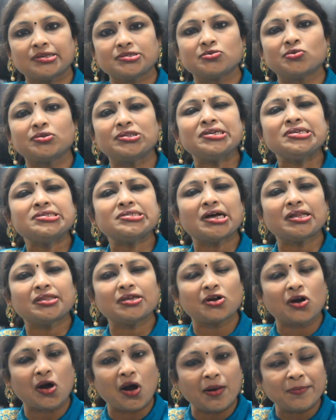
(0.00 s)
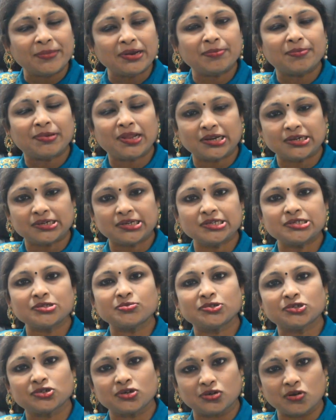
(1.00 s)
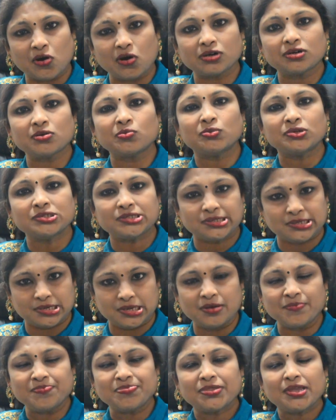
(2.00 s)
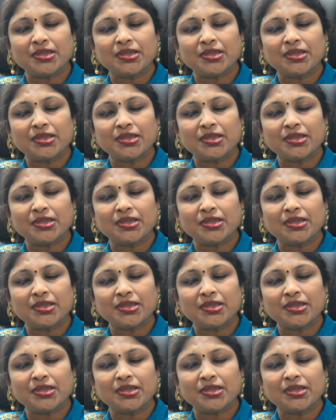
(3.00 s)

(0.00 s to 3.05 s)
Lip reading: So these are the common blood tests which your doctor would see